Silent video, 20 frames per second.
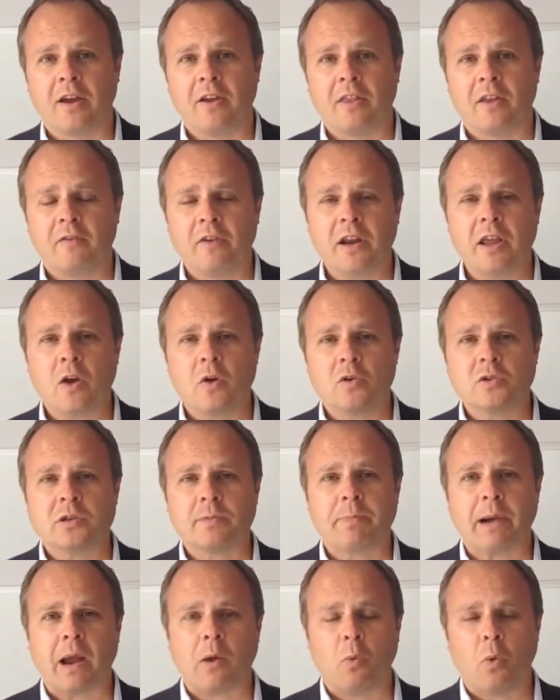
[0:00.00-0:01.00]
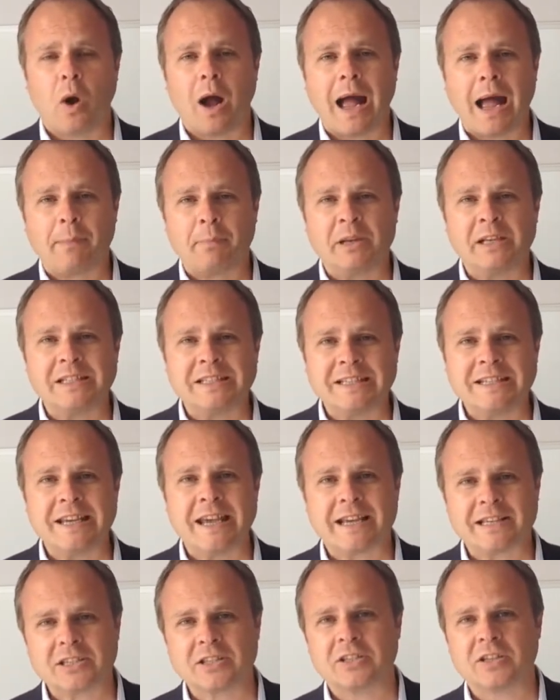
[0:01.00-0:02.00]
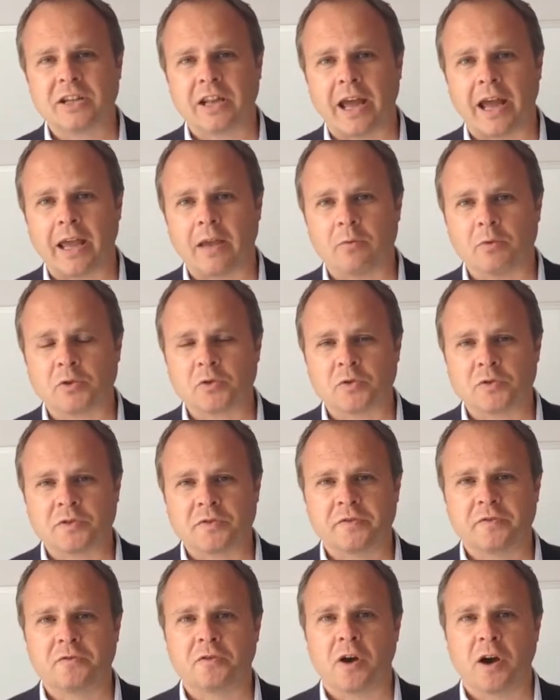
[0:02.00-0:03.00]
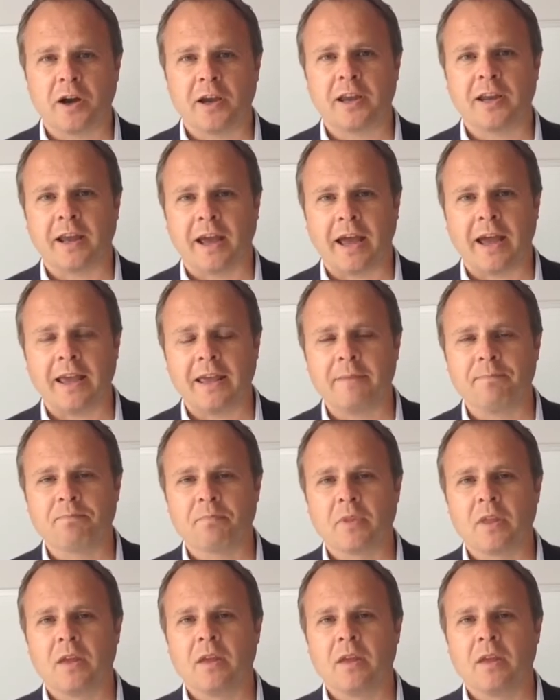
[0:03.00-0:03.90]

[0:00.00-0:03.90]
The video is about what happened yesterday, which was Friday,